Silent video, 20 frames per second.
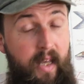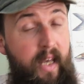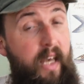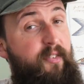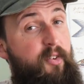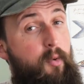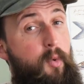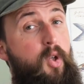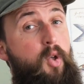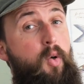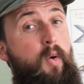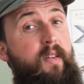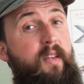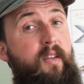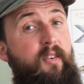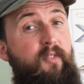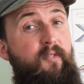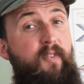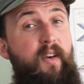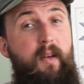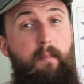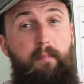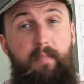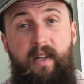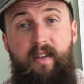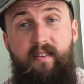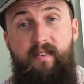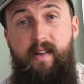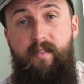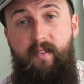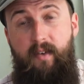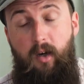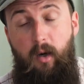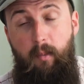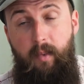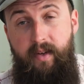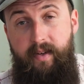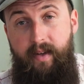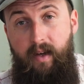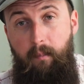If you enjoyed this vid, please leave a
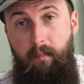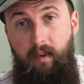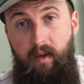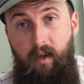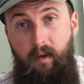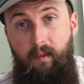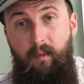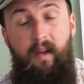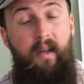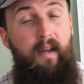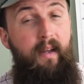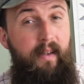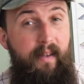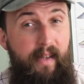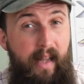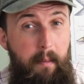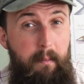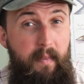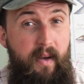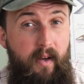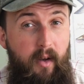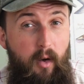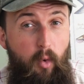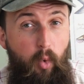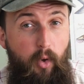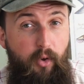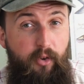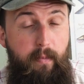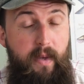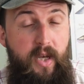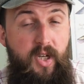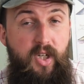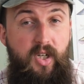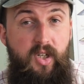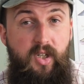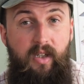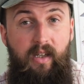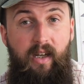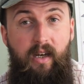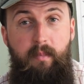comment down below. Let me know what
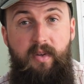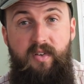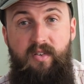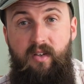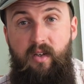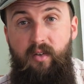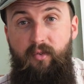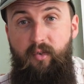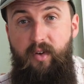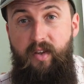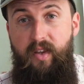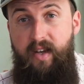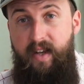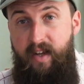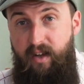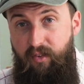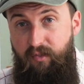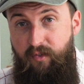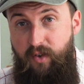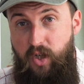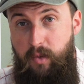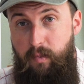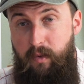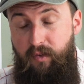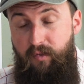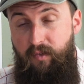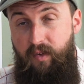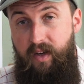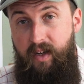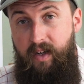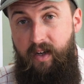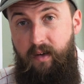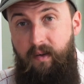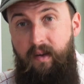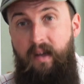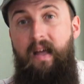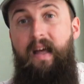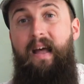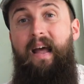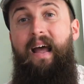species you'd like me to cover in the next Fish Myths video.